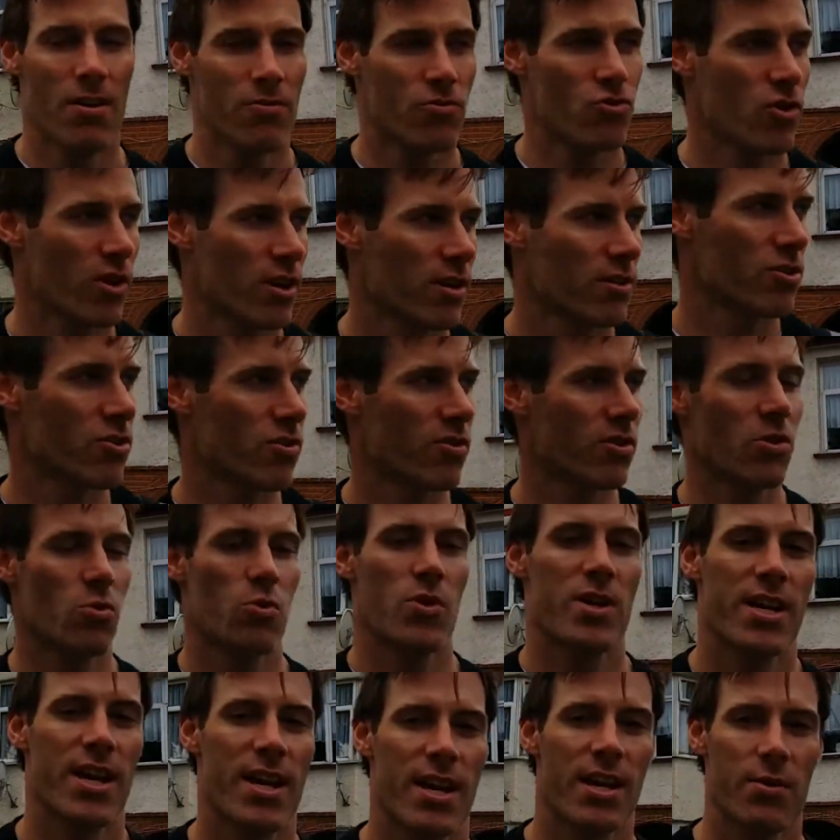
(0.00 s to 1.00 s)
of drinking during
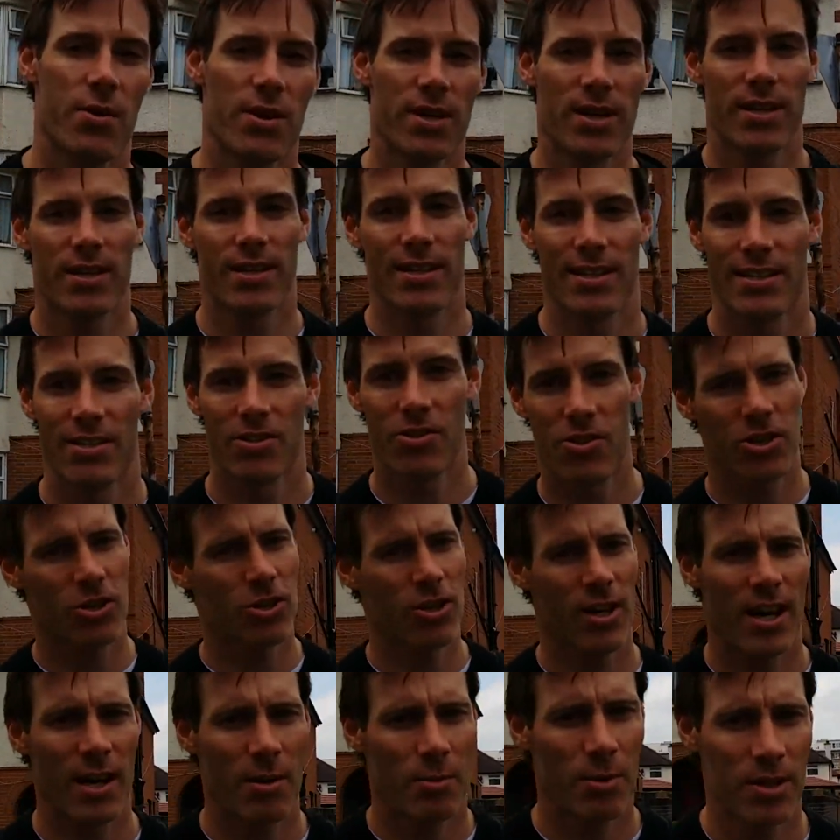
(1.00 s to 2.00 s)
the week anyway. Not a
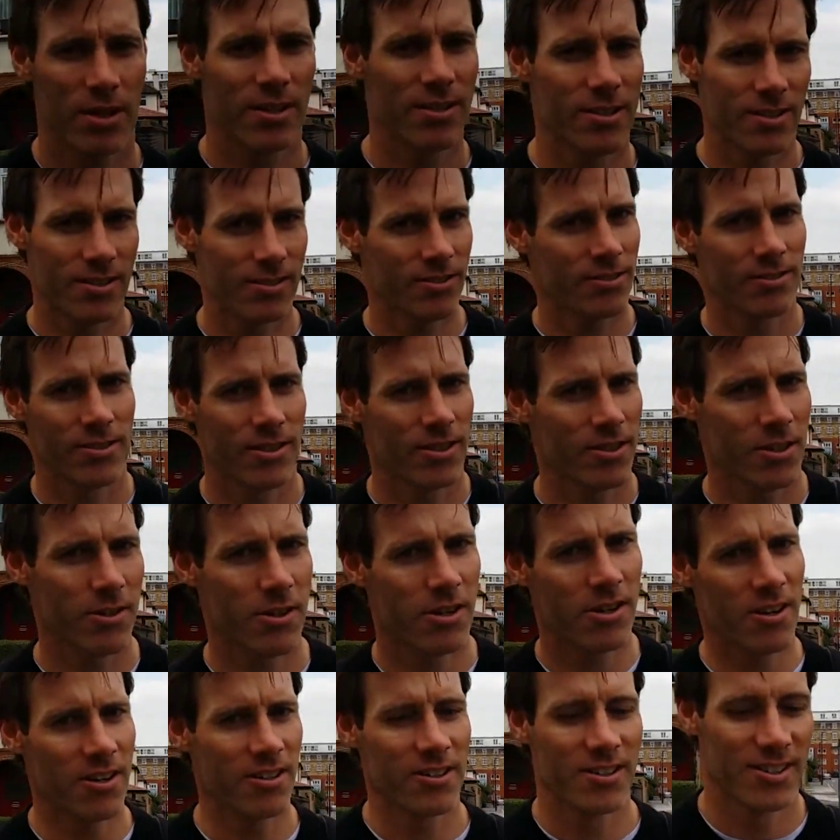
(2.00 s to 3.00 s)
good habit. No, no,
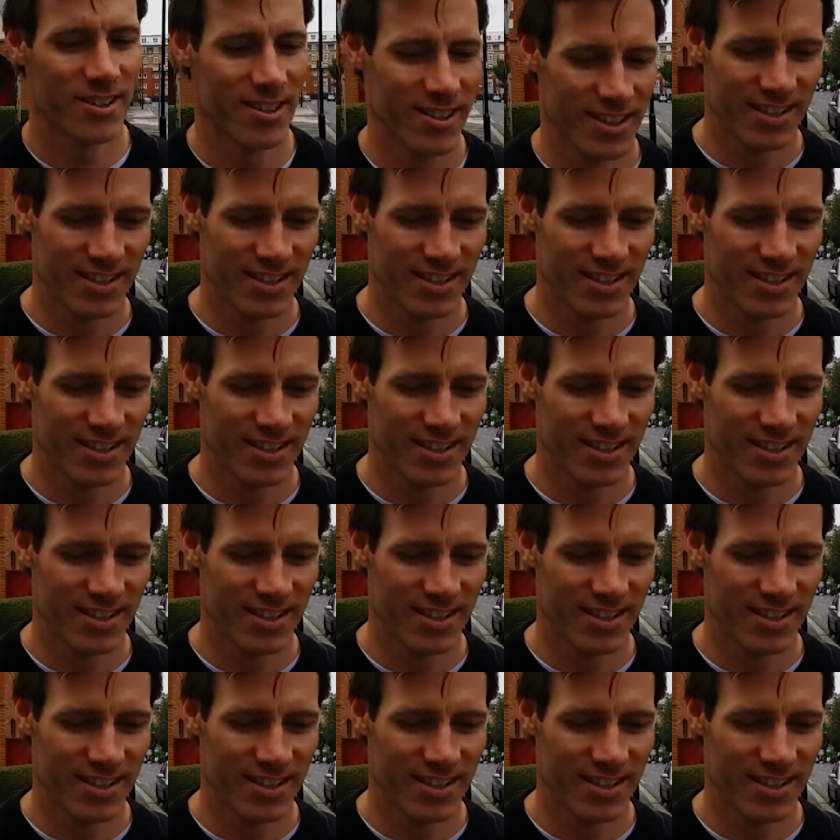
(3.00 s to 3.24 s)
no, no.